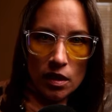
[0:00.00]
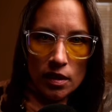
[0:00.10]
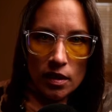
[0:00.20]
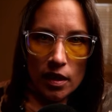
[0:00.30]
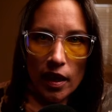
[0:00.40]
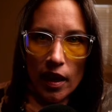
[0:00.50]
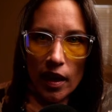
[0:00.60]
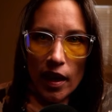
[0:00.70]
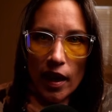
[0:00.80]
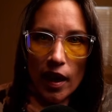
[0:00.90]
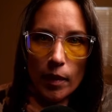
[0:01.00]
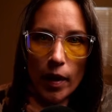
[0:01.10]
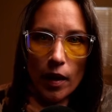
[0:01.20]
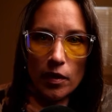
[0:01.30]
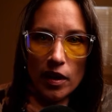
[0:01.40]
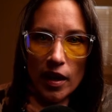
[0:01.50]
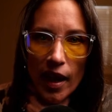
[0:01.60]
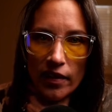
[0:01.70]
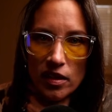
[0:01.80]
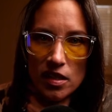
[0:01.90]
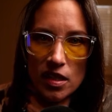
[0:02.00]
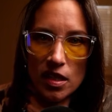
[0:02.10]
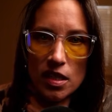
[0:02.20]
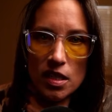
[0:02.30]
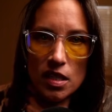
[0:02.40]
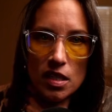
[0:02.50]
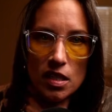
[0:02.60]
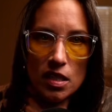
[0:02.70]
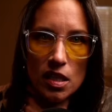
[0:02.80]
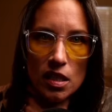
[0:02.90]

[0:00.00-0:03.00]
Okay, AI powered analysis.